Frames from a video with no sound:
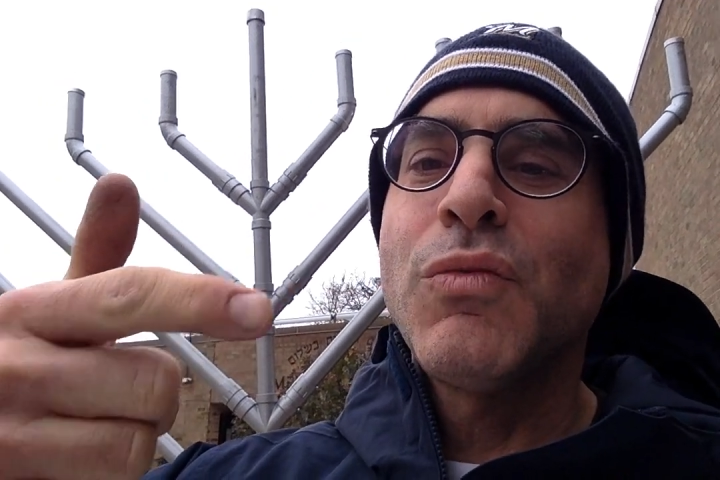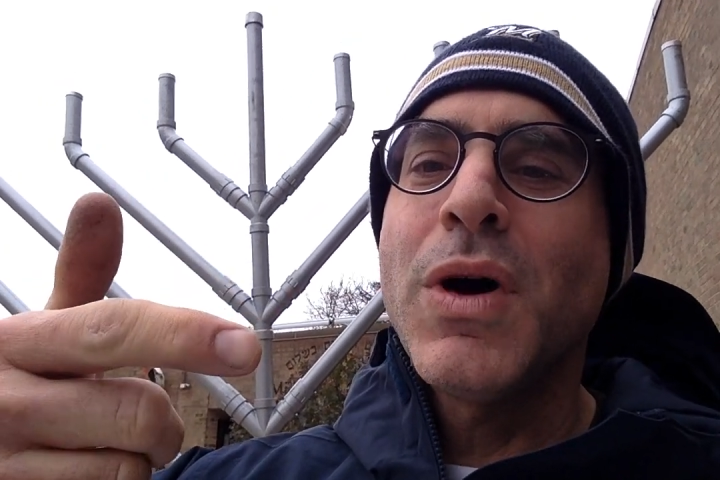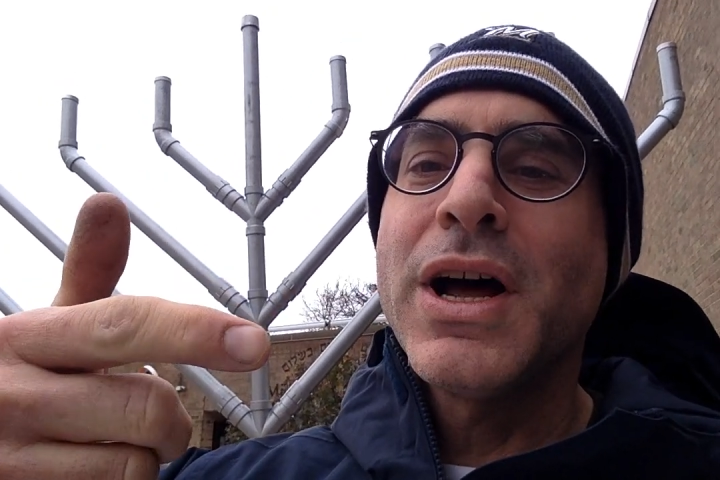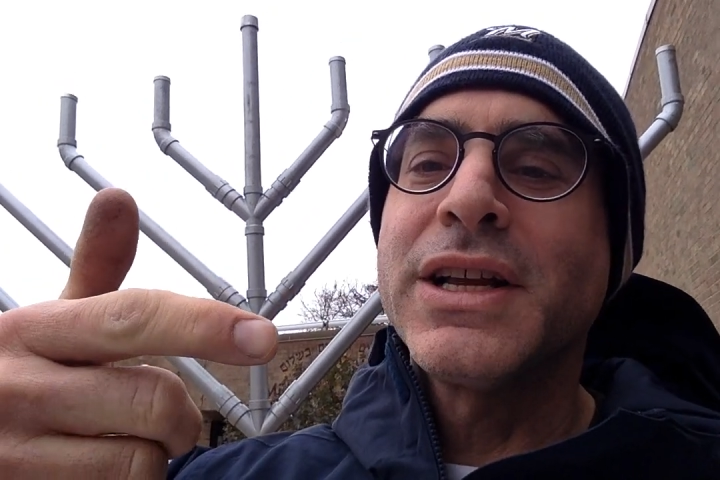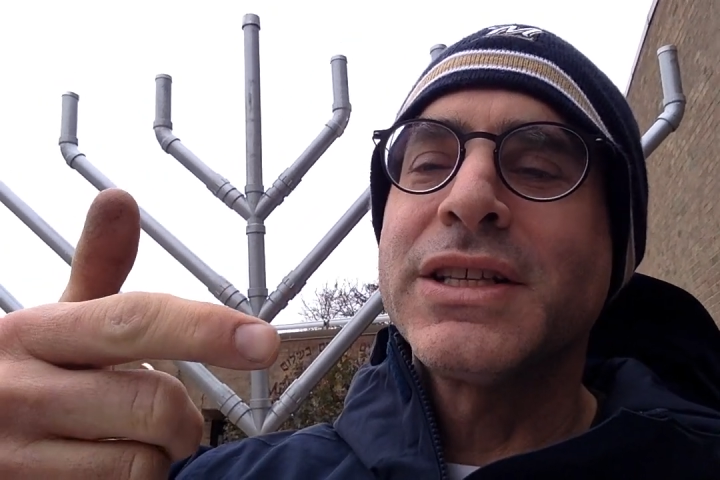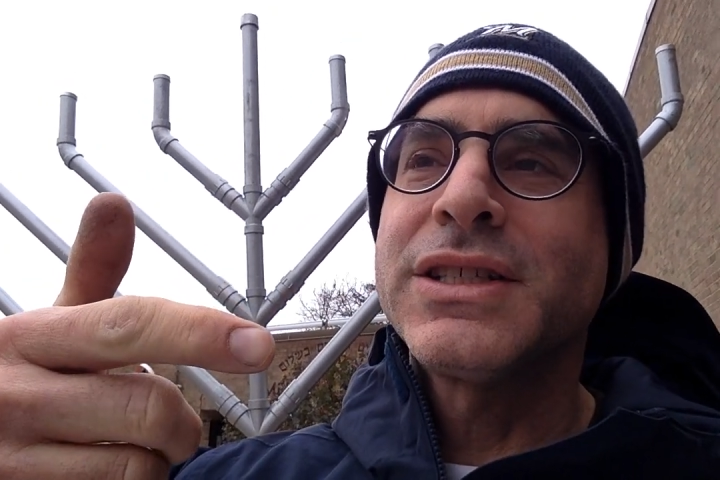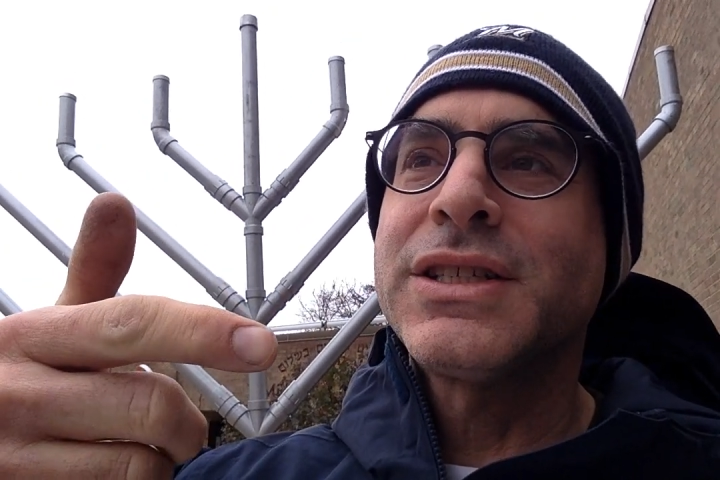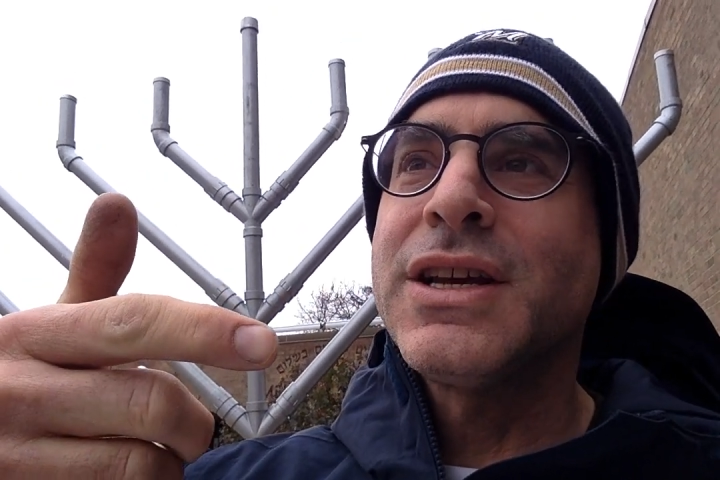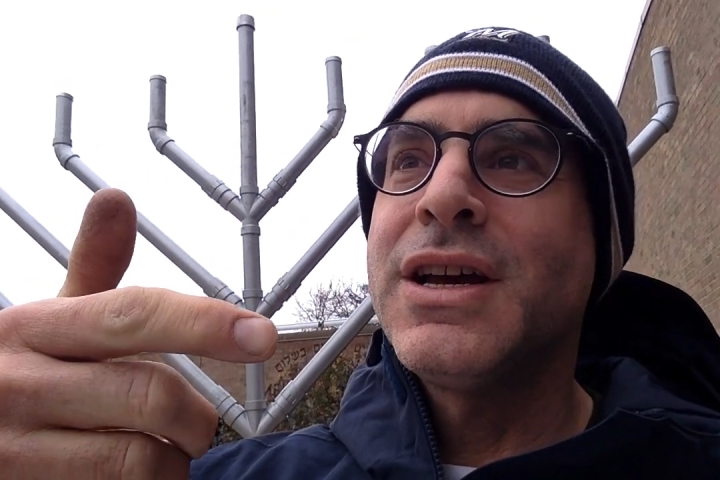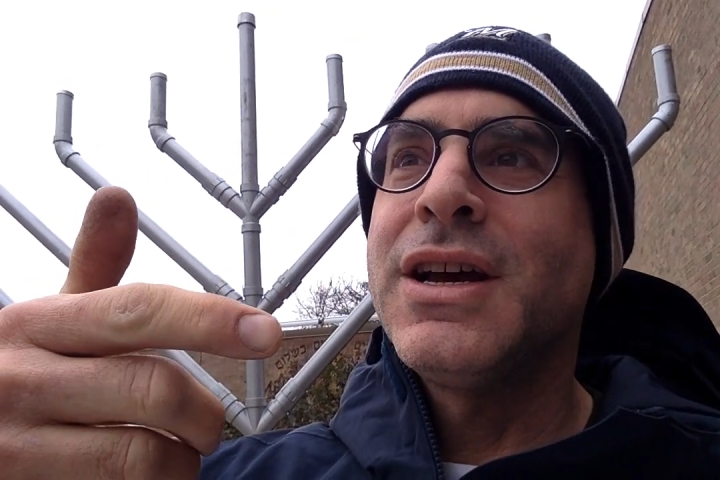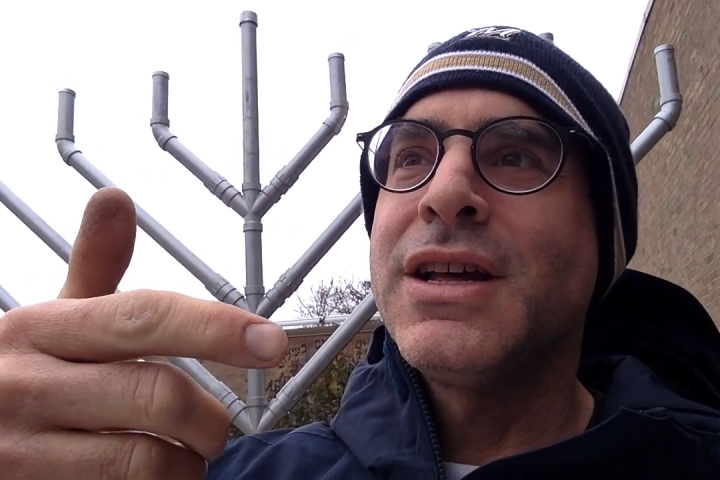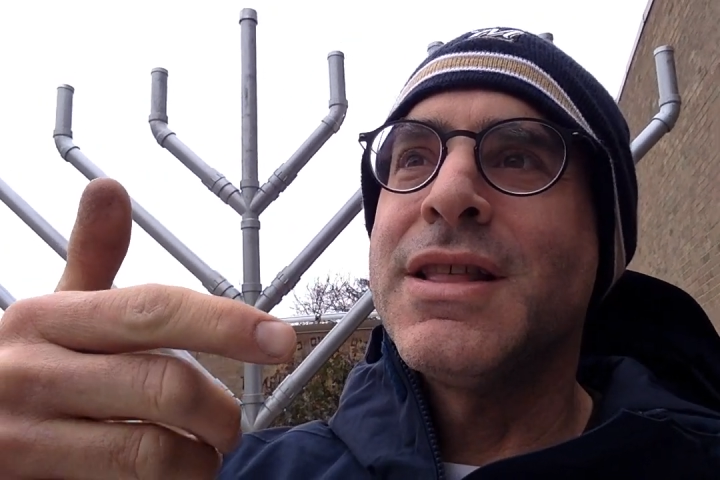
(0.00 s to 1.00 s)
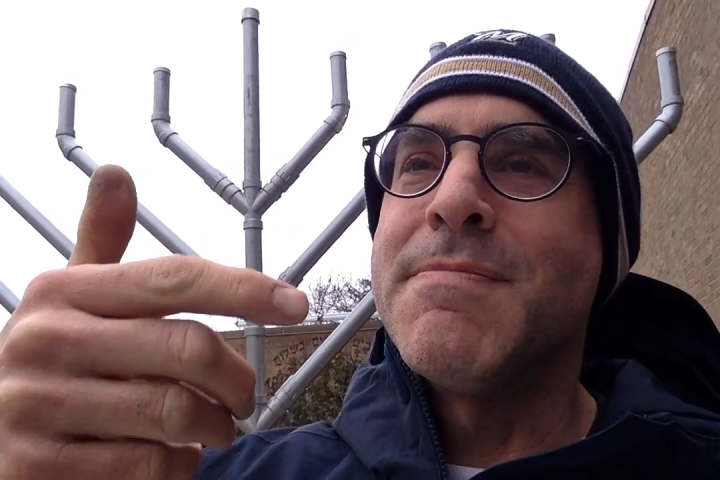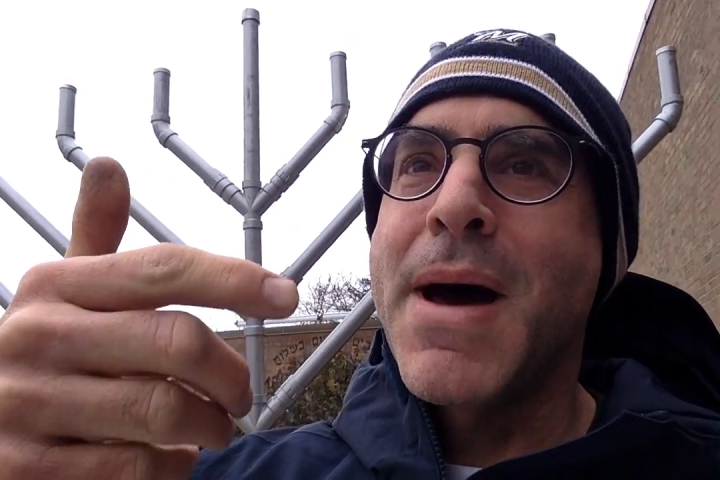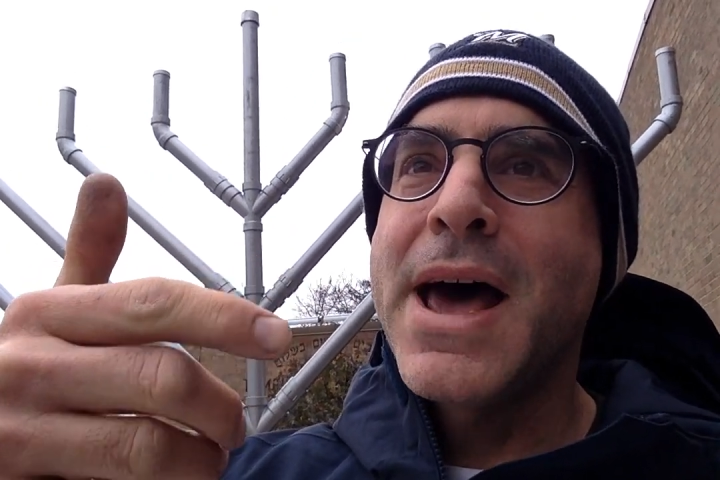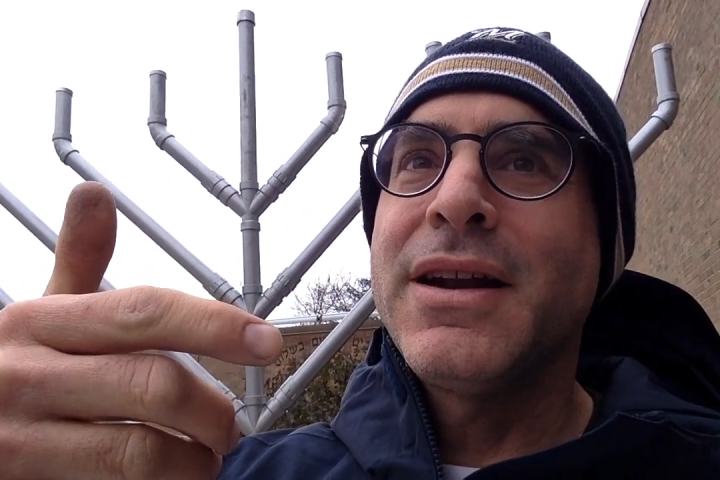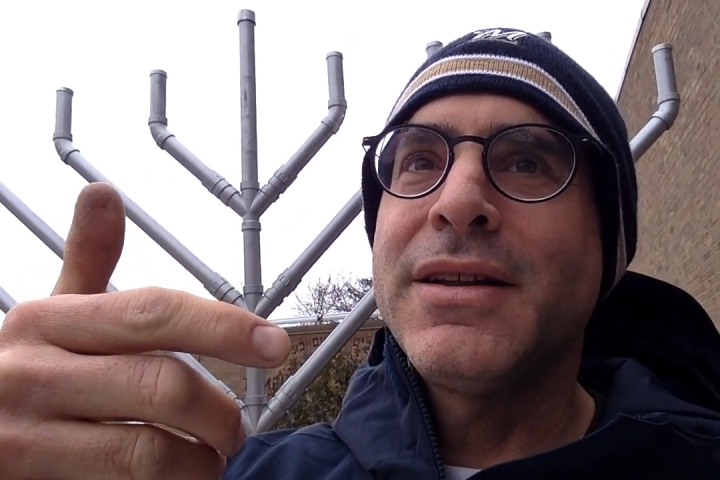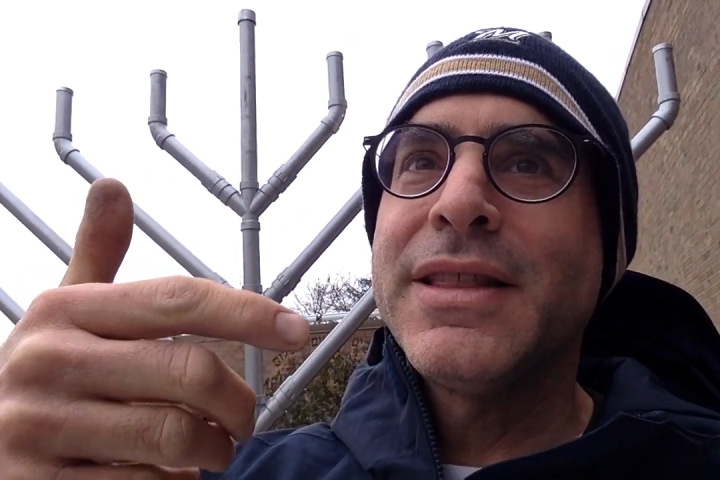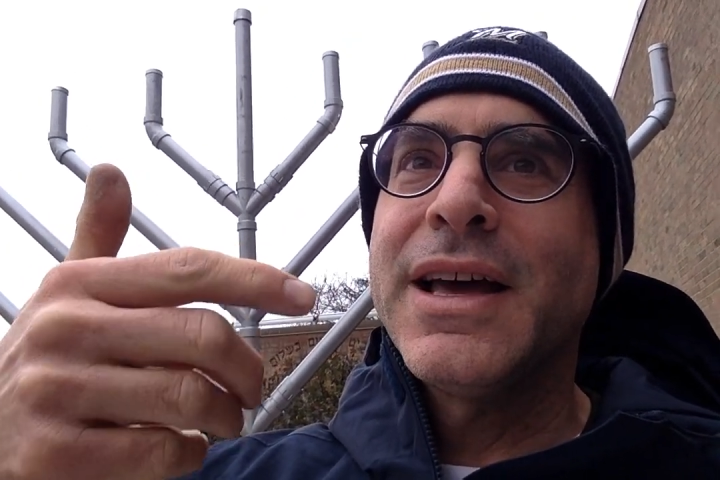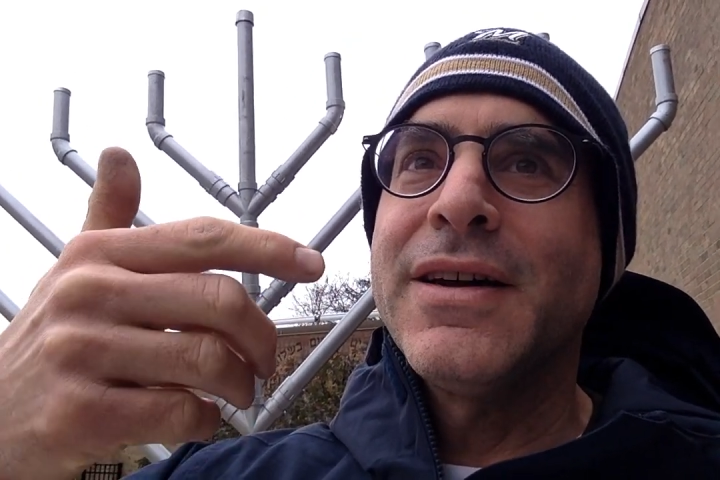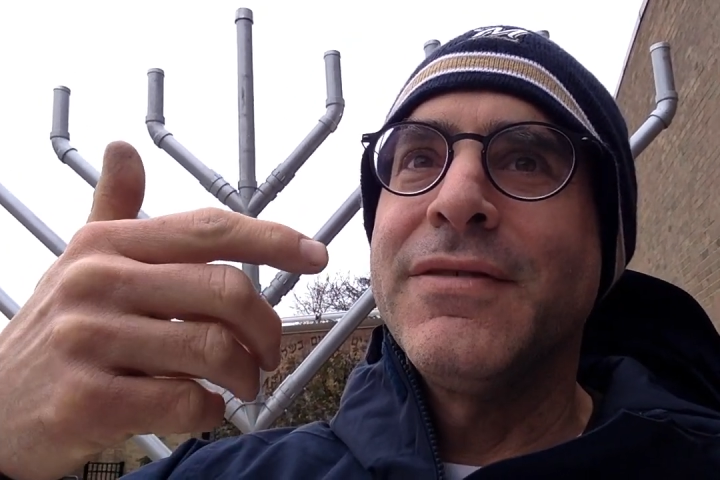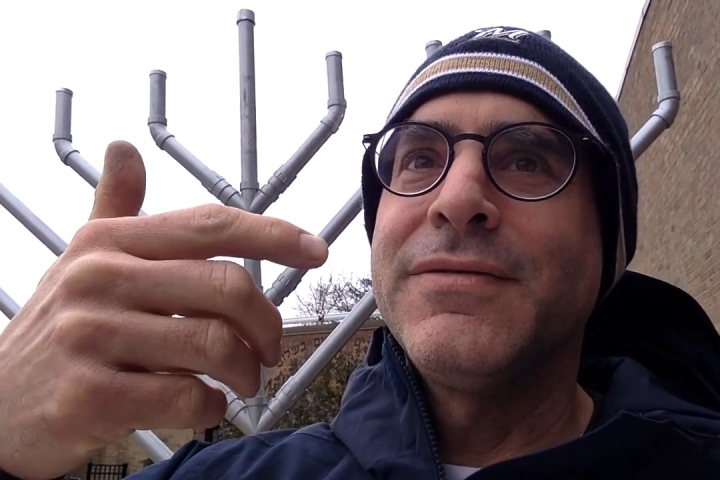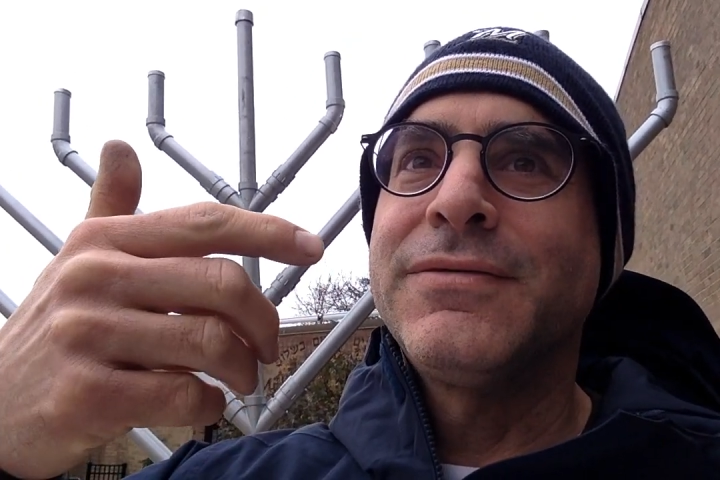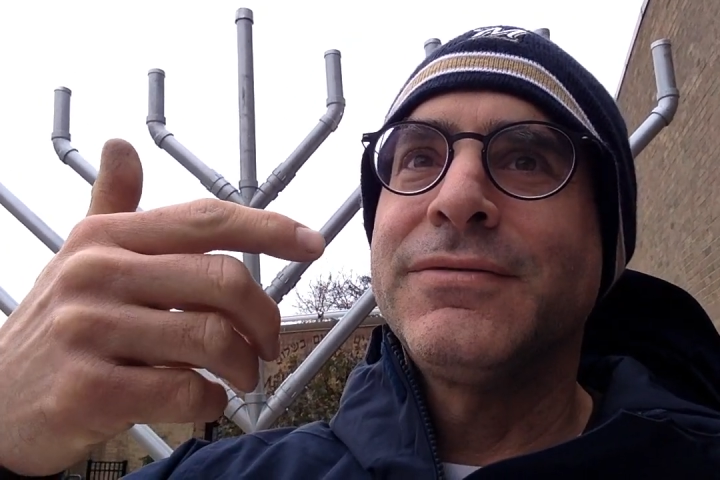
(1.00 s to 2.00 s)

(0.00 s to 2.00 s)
was the battle of